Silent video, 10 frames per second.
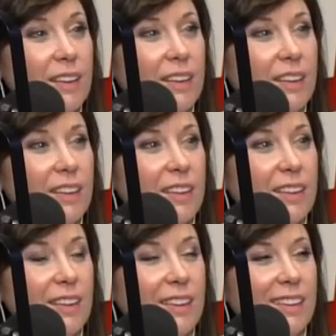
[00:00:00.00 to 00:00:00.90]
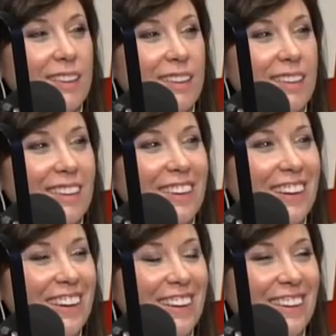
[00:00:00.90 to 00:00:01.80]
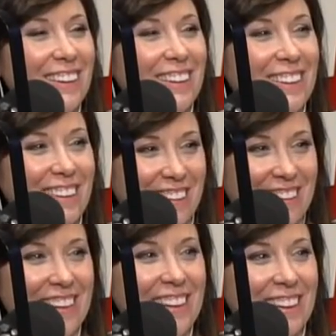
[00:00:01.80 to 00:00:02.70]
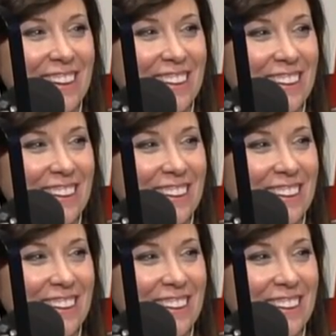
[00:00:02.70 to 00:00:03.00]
(silent)